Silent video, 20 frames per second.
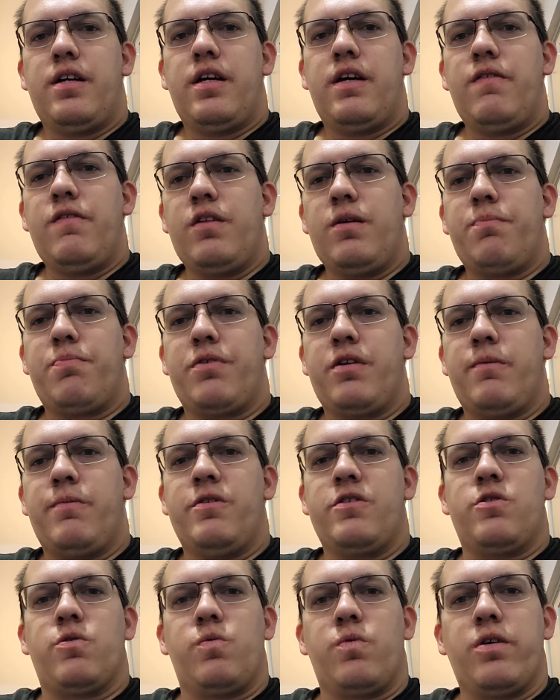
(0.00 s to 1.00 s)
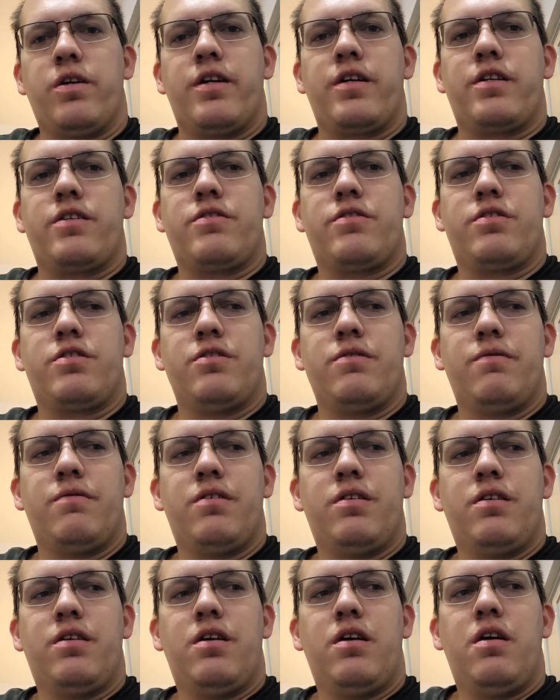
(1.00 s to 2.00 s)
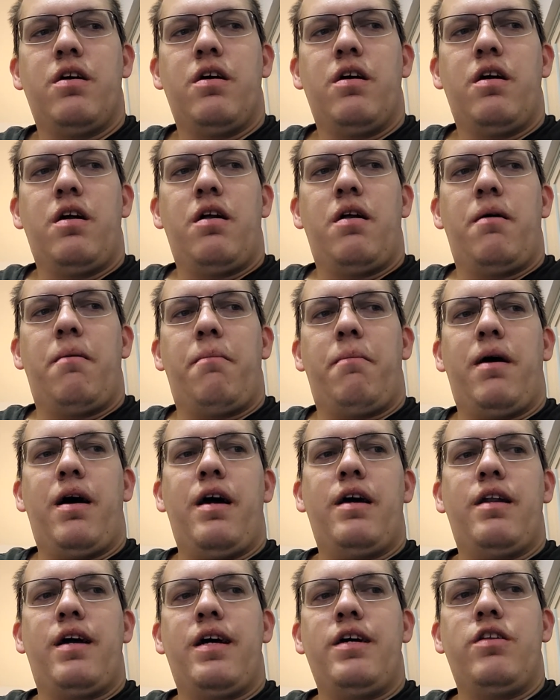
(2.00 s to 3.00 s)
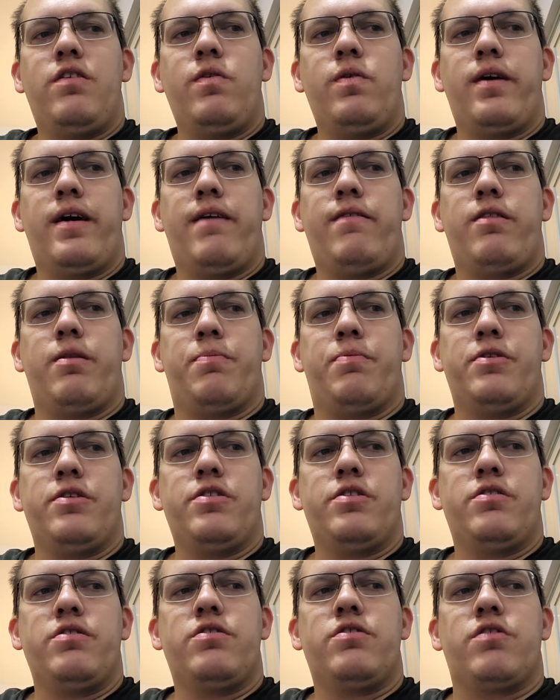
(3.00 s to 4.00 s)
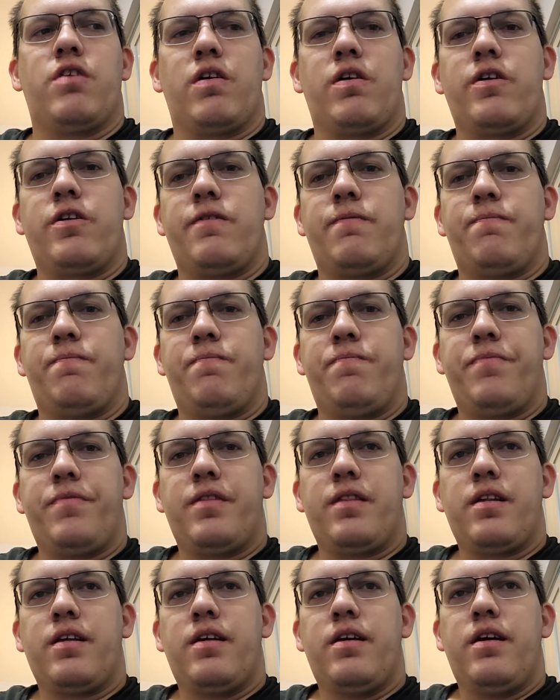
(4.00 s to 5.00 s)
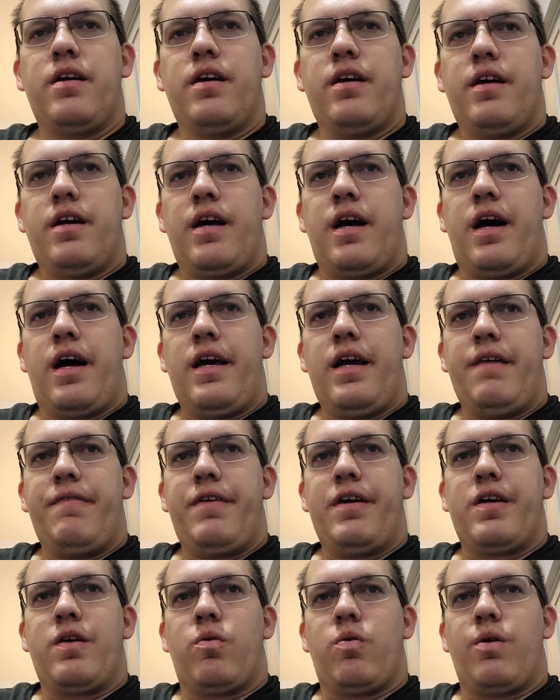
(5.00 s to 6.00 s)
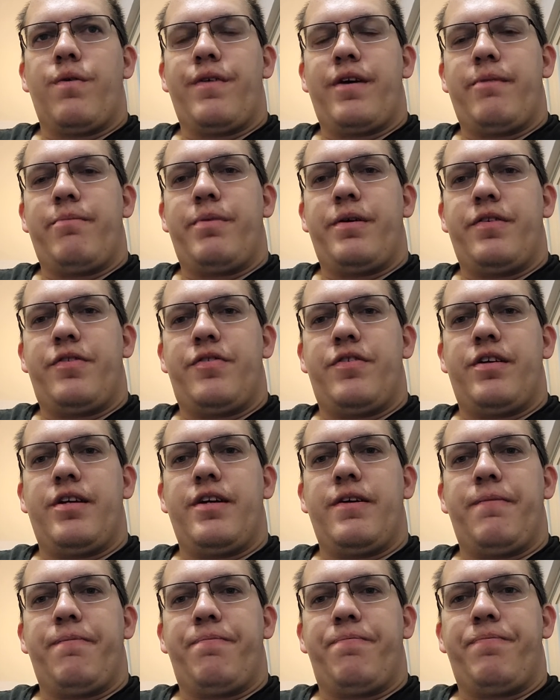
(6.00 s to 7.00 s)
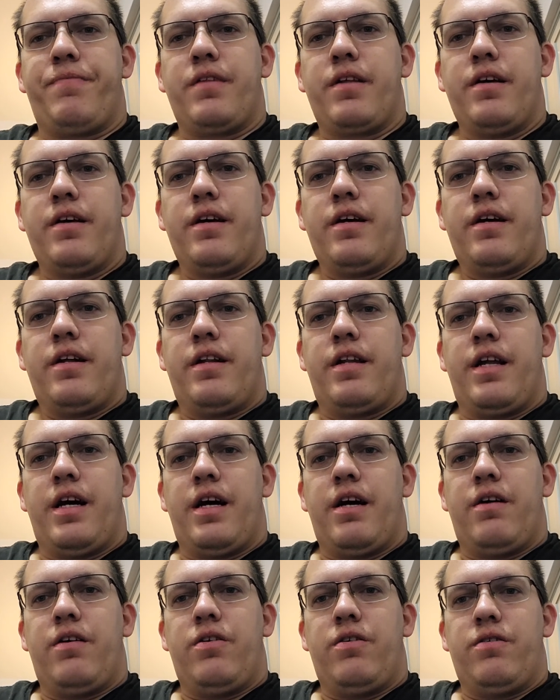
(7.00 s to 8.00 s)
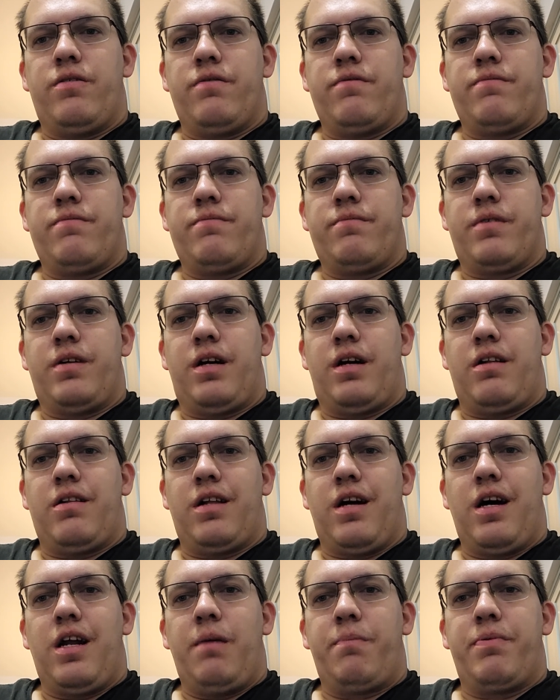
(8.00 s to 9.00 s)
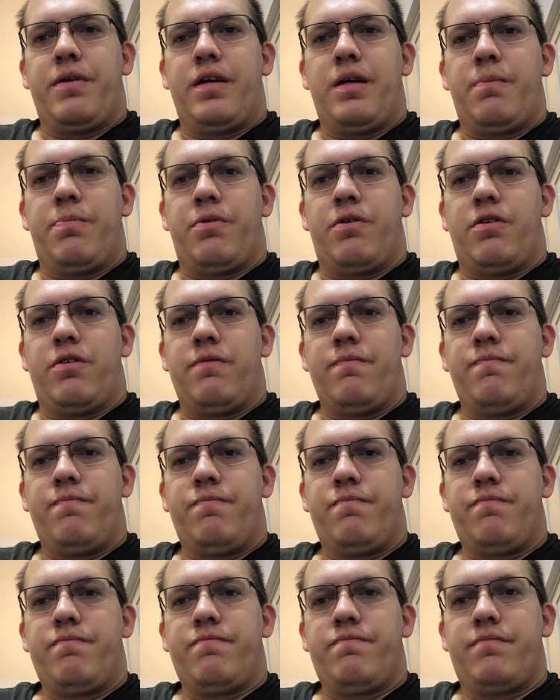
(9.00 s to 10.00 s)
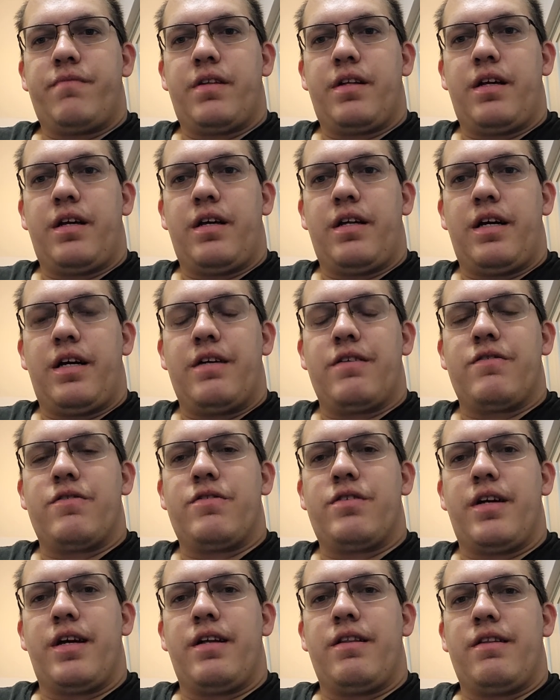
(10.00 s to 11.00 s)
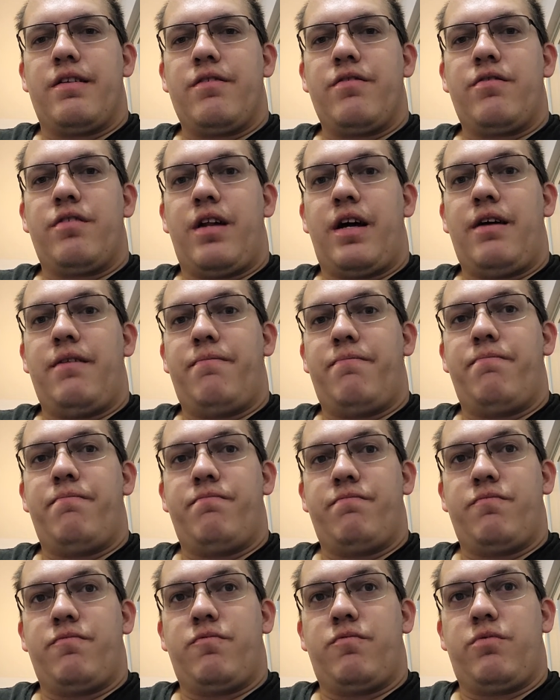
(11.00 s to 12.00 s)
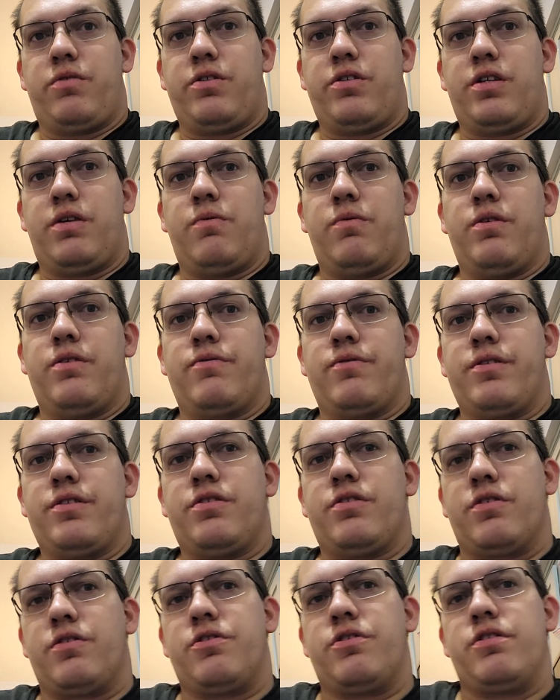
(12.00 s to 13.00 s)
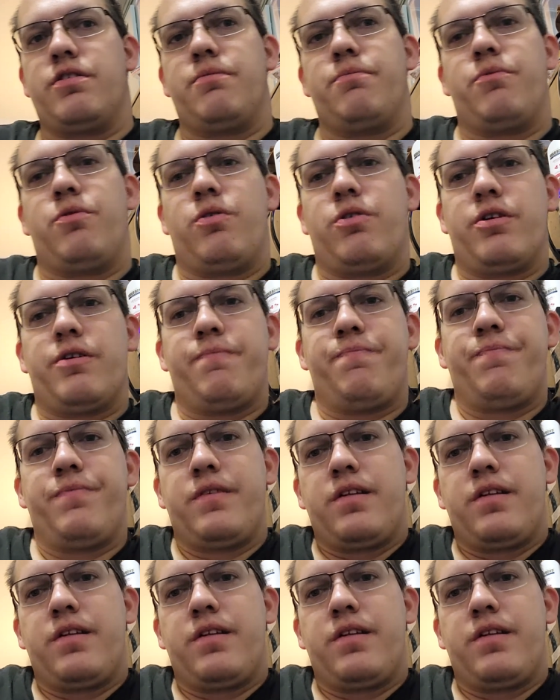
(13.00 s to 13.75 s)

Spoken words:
Everything pretty much works. Mine, I do have the push to start. I have a Corvette BCM. Now, a lot of people, and I understand this, and I wish I would have researched it more,